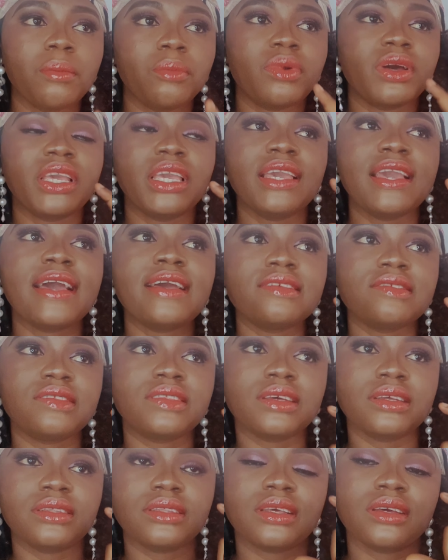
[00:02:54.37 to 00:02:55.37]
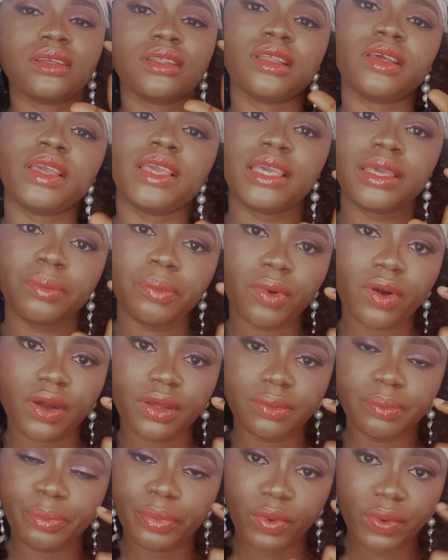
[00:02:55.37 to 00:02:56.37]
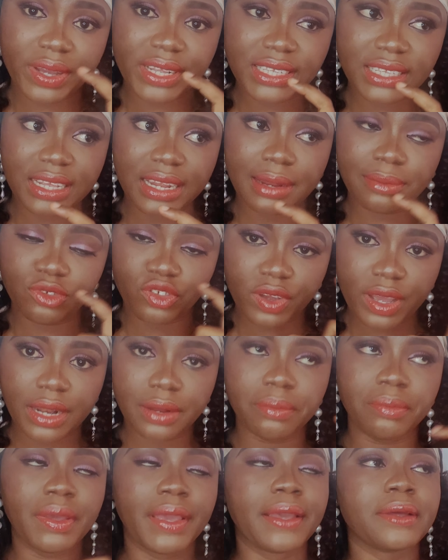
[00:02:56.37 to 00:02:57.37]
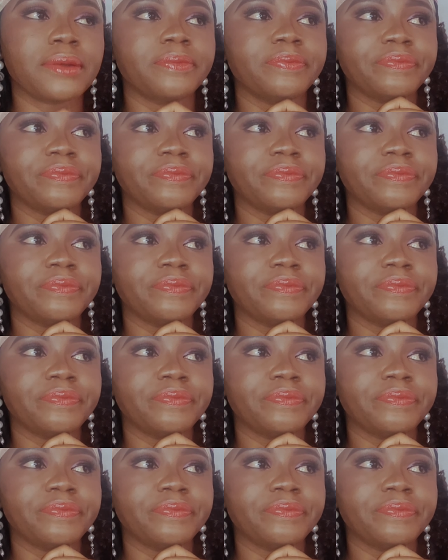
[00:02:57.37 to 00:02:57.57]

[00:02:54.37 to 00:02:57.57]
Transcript: But here's the key points that I'm trying to make.